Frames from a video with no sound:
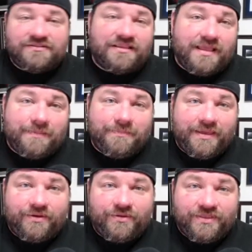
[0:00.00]
a lot
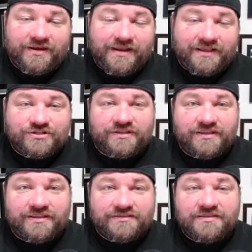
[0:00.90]
better than it actually
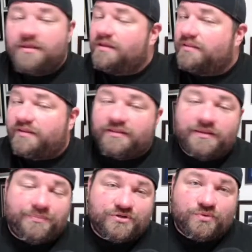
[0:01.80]
is. The
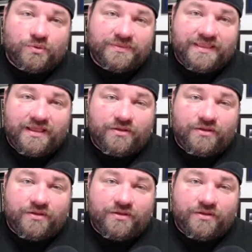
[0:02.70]
Clippers were without